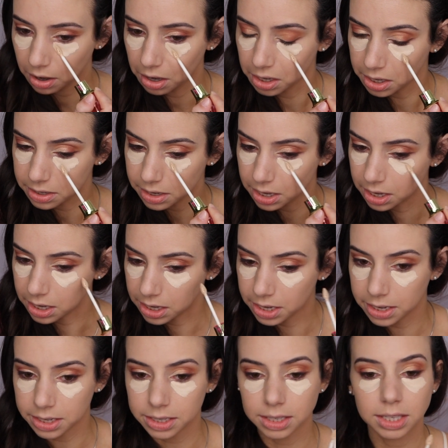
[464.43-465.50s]
It
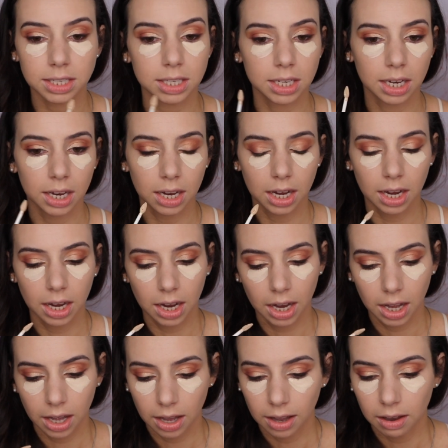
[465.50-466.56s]
is
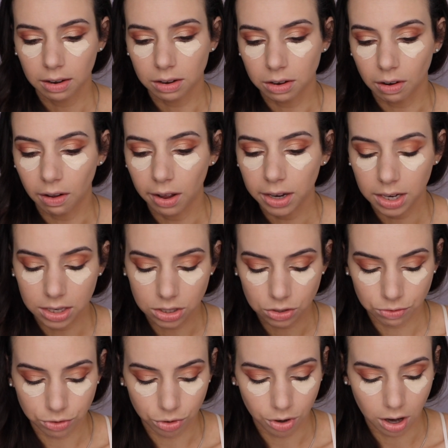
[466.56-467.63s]
not
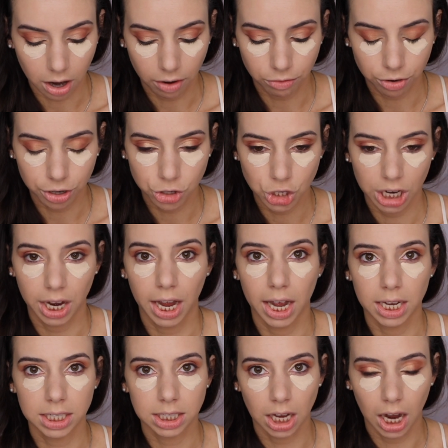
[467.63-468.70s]
as full coverage
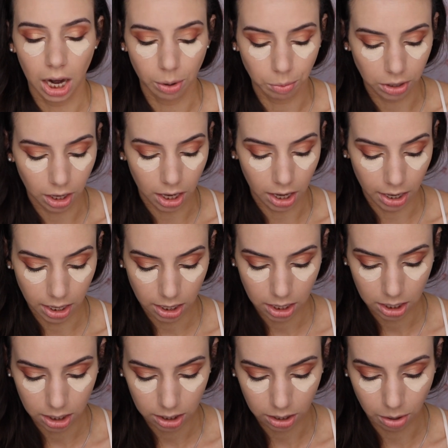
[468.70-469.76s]
as I would like,